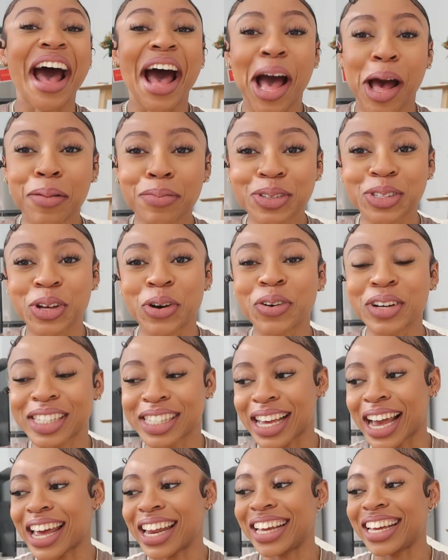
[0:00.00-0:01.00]
I'm so
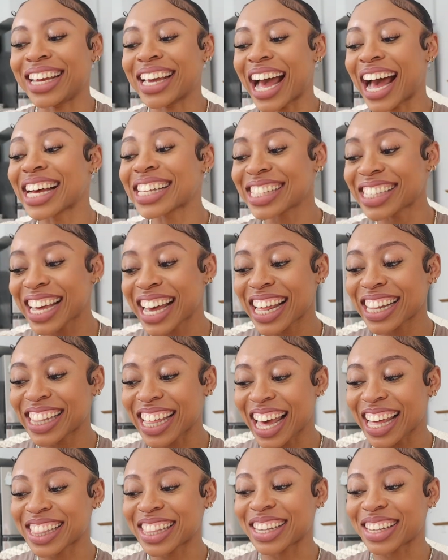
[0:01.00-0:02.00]
excited. I said
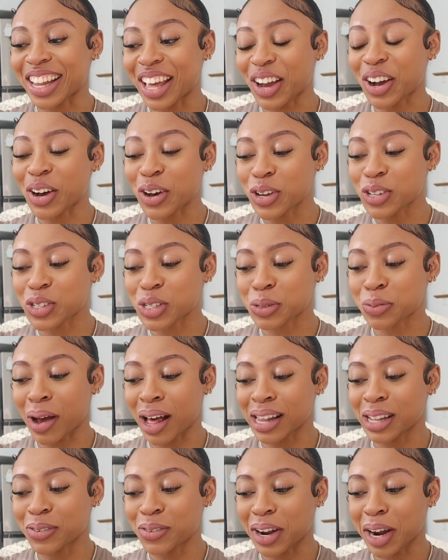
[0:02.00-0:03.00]
that the Legos is
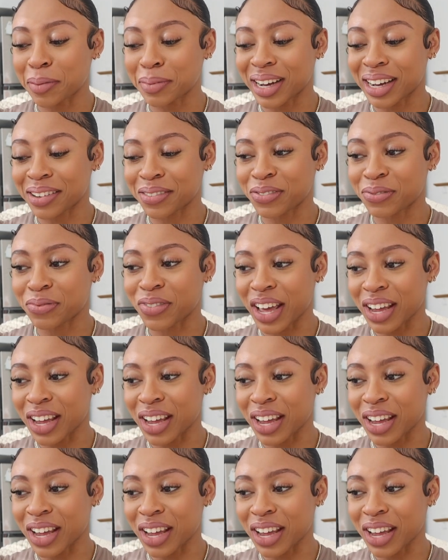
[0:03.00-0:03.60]
probably one of my